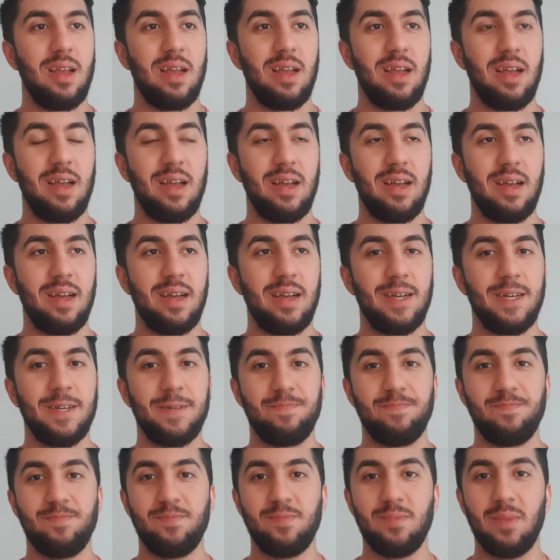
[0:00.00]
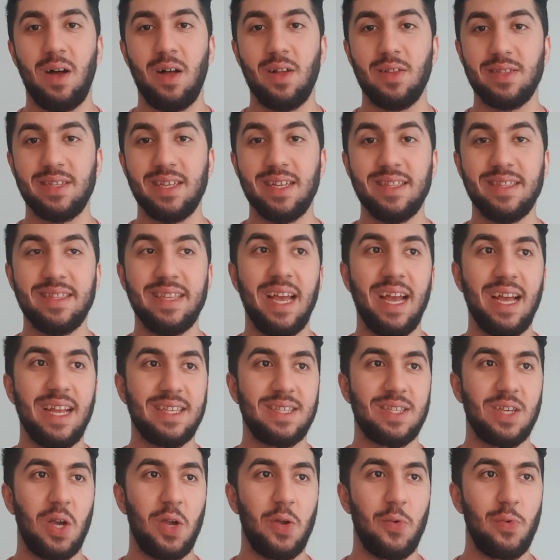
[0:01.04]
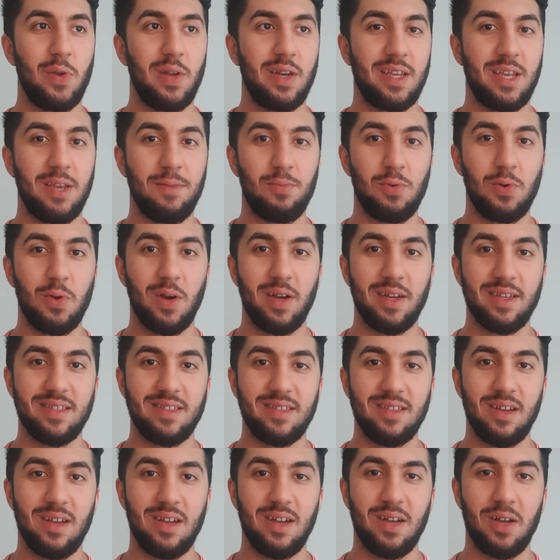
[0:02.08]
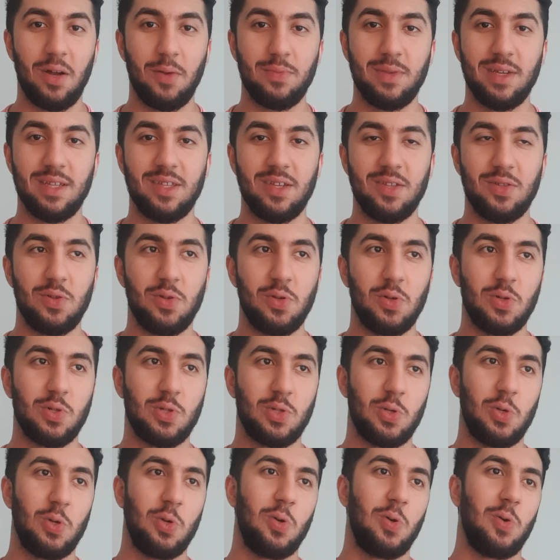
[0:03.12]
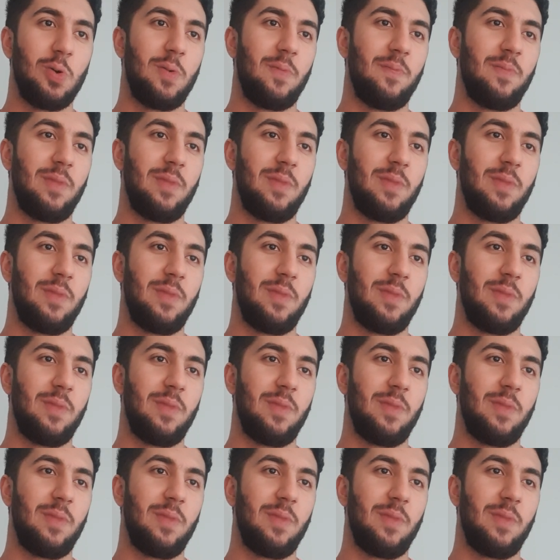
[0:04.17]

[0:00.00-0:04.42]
uh, until that, I will keep you updated. So